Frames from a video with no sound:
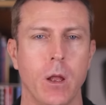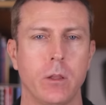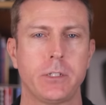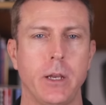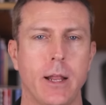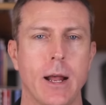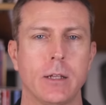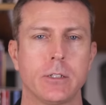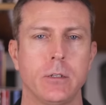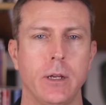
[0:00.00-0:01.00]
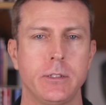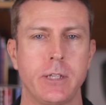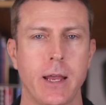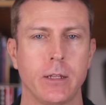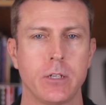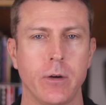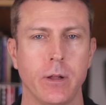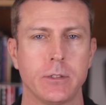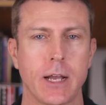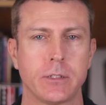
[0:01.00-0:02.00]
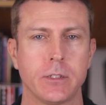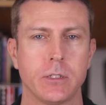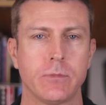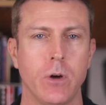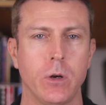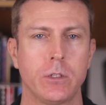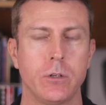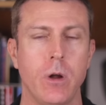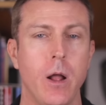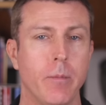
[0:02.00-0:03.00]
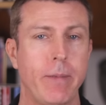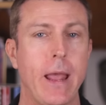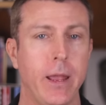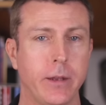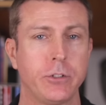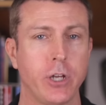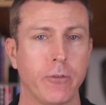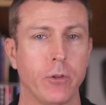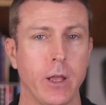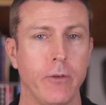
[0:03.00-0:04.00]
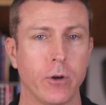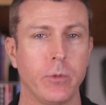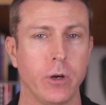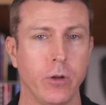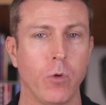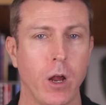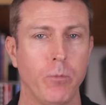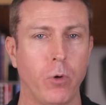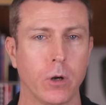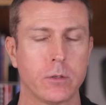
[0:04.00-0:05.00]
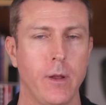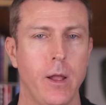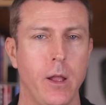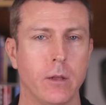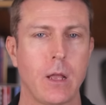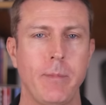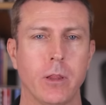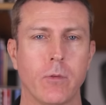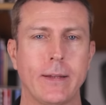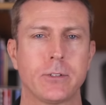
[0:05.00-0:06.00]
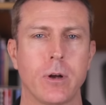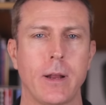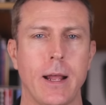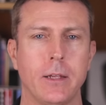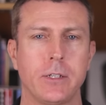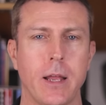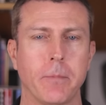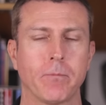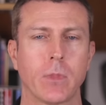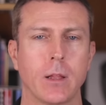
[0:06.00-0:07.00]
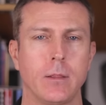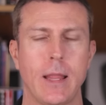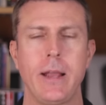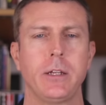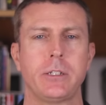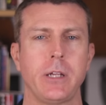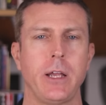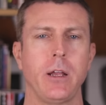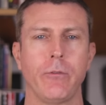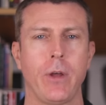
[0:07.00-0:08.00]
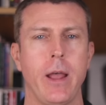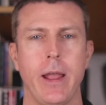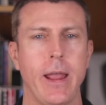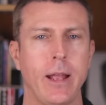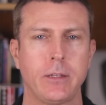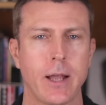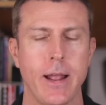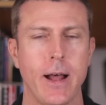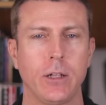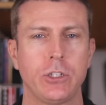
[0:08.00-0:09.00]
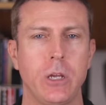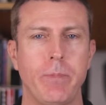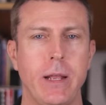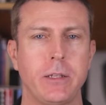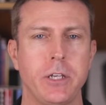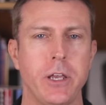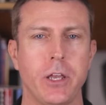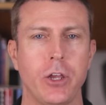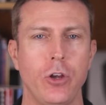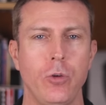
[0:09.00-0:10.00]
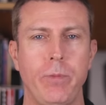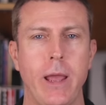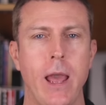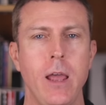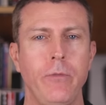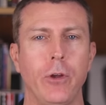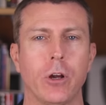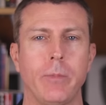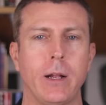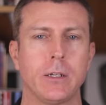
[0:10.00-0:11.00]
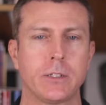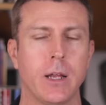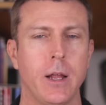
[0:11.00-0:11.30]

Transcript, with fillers: The city council in San Antonio, Texas, voted to ban Chick-fil-A from their new airport, claiming the restaurant has a legacy of anti-L G B T Q behavior because